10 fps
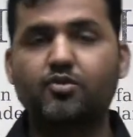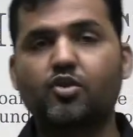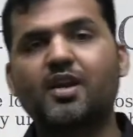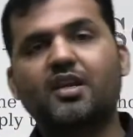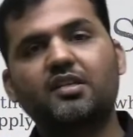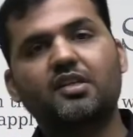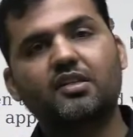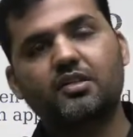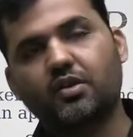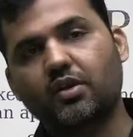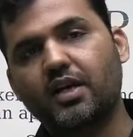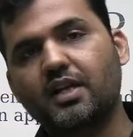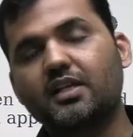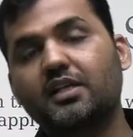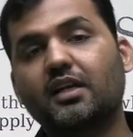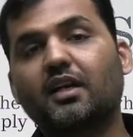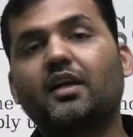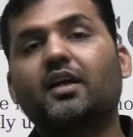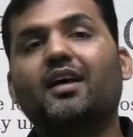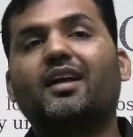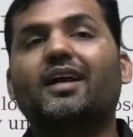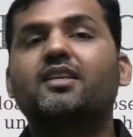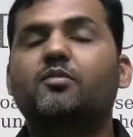Geometry series is already there, right?